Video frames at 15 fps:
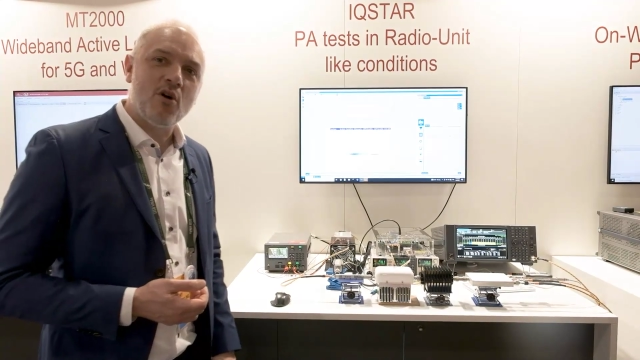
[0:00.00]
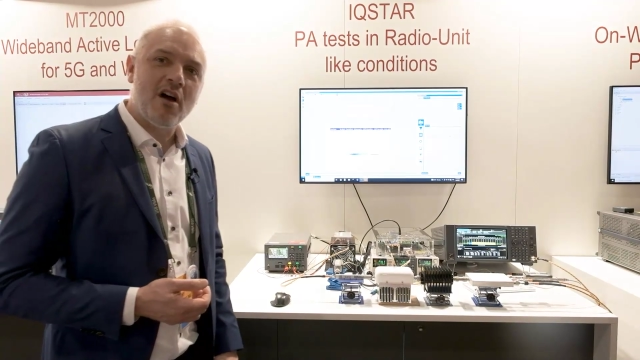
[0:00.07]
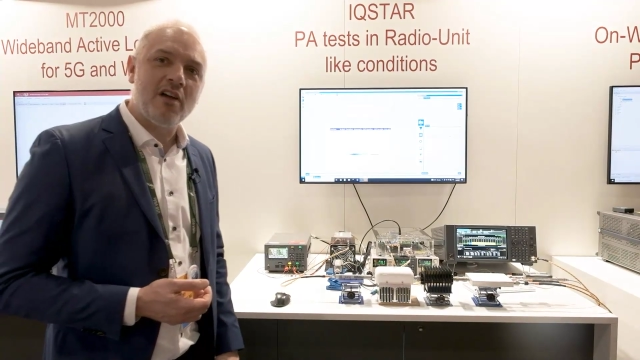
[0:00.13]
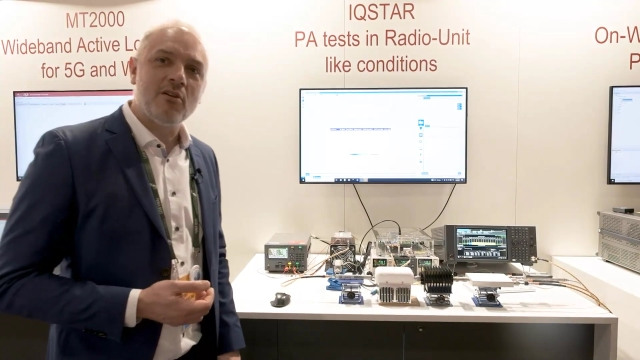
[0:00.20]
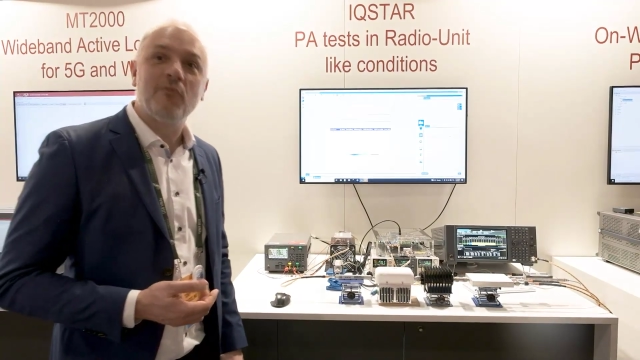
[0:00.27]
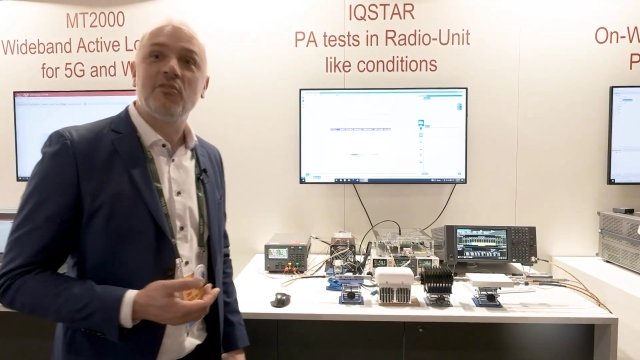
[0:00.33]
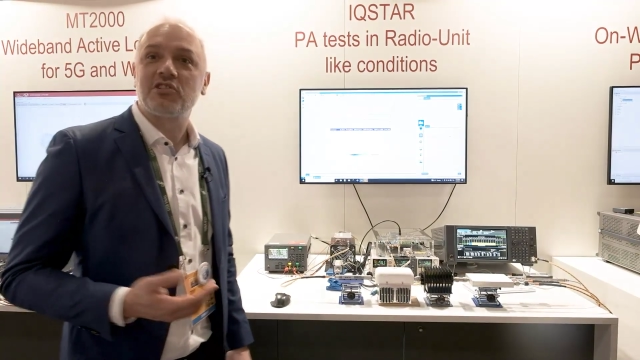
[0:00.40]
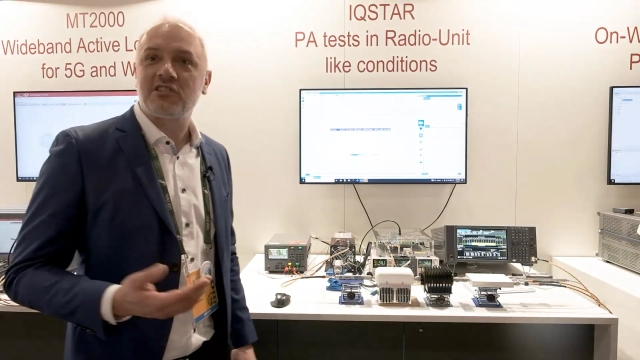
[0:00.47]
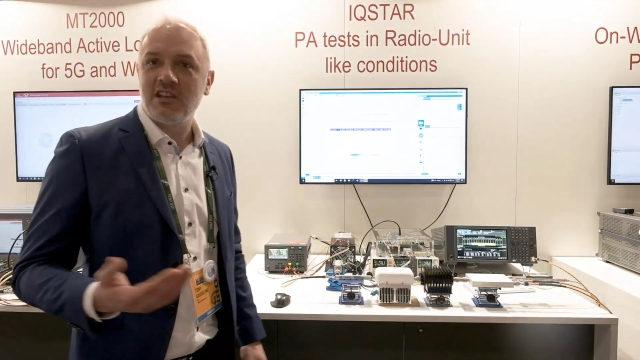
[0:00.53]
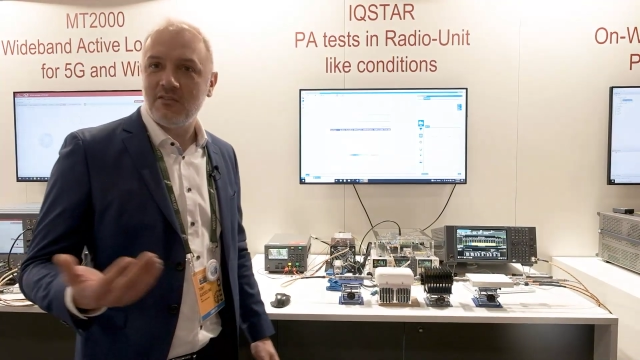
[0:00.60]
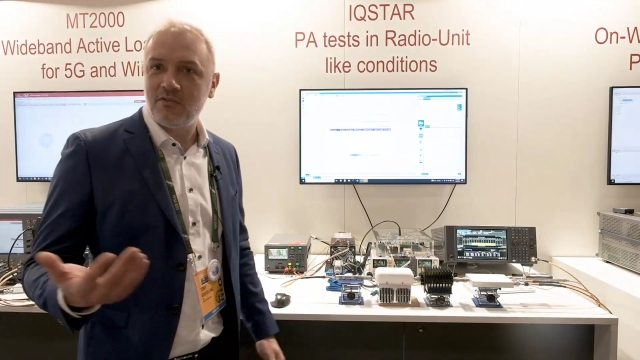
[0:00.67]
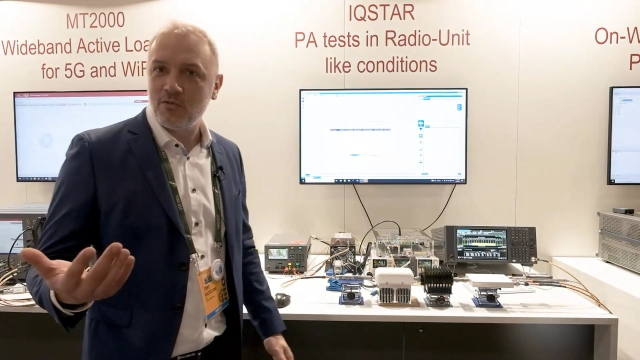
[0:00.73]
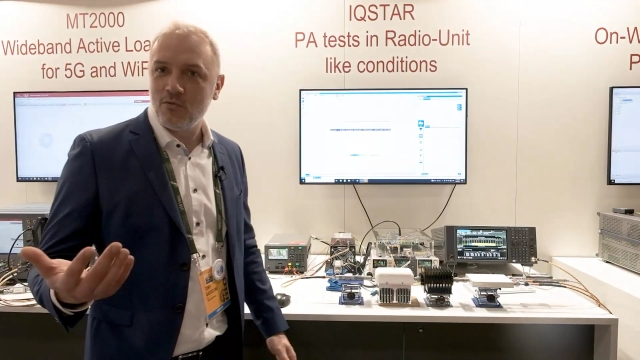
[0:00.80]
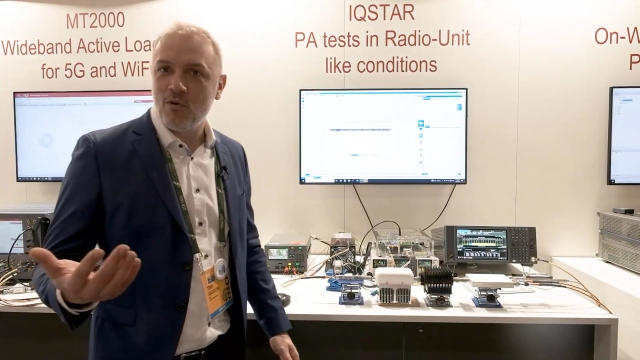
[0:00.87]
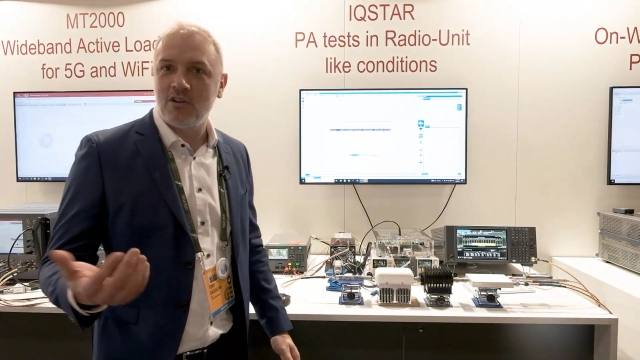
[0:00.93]
and obviously
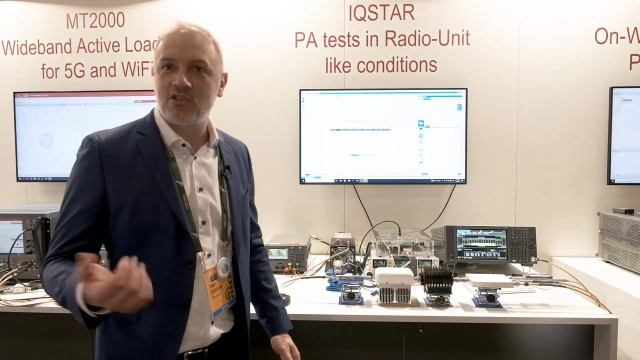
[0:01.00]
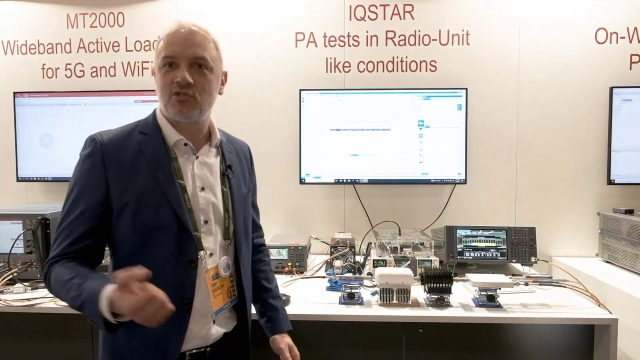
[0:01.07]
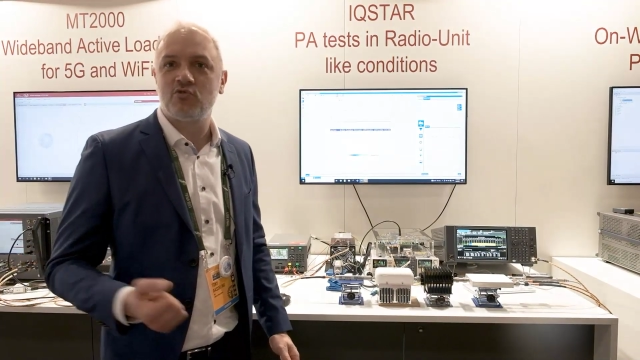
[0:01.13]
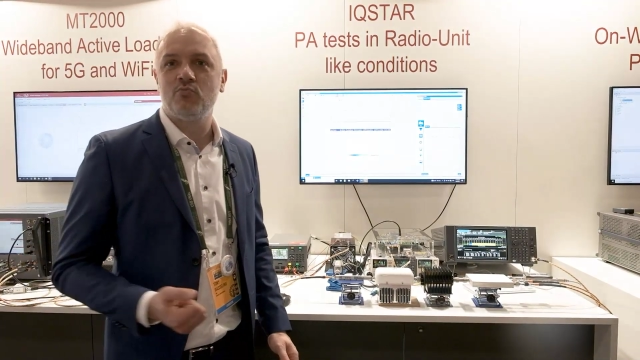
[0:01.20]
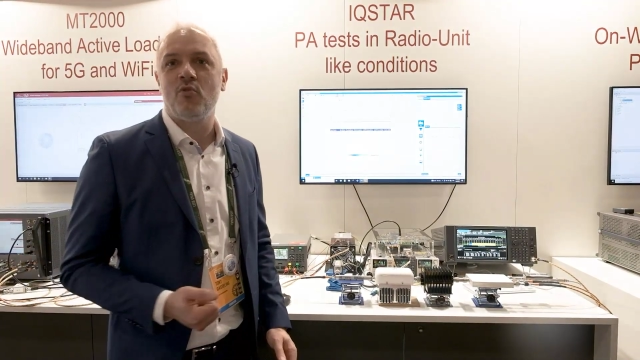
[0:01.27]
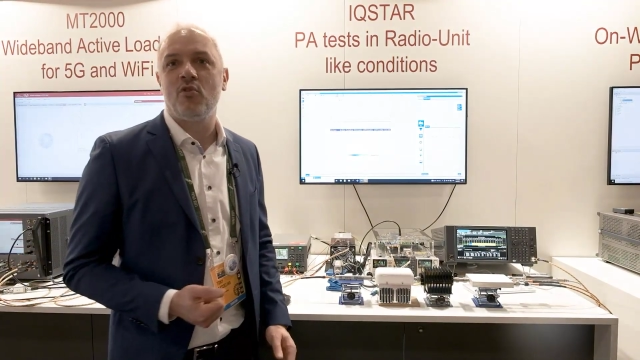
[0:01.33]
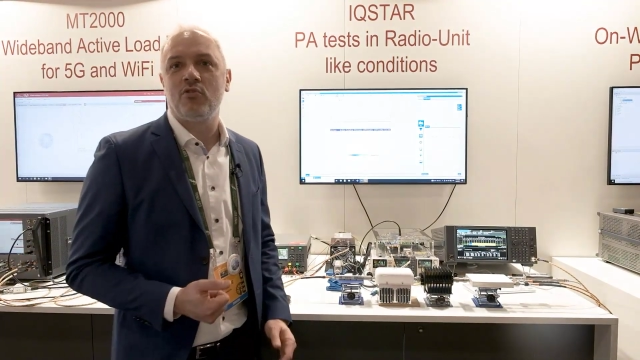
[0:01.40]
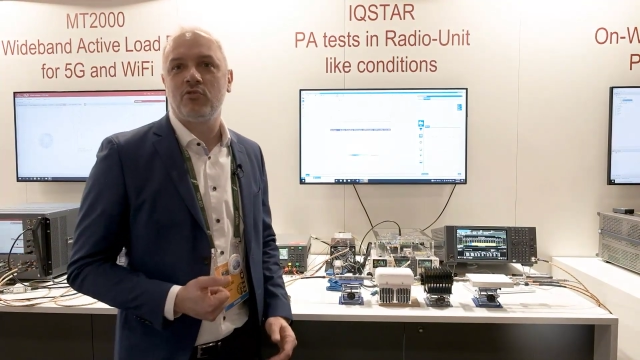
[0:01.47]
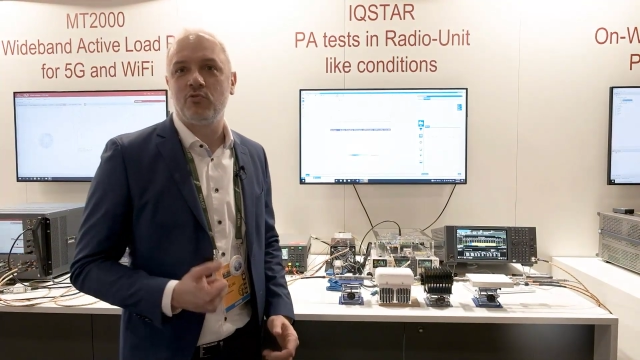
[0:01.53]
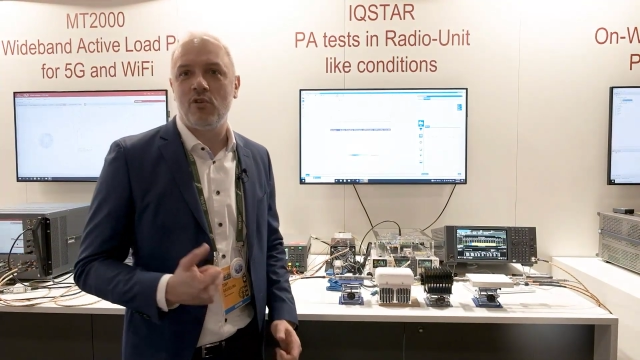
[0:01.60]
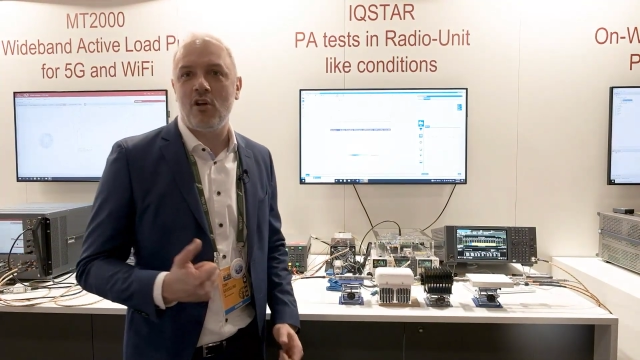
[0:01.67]
if you want to